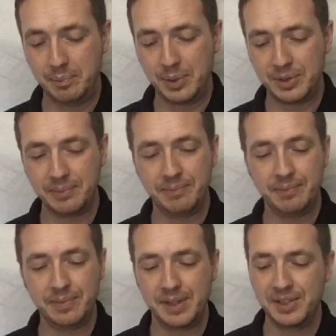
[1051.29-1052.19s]
but
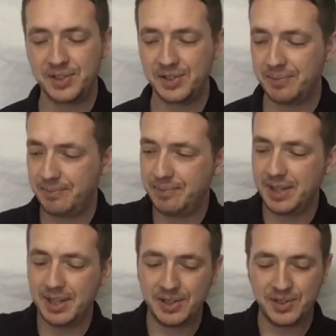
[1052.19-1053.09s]
this
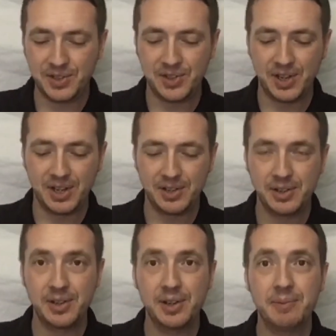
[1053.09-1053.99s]
is the
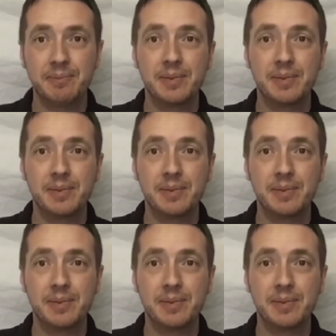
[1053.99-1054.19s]
standard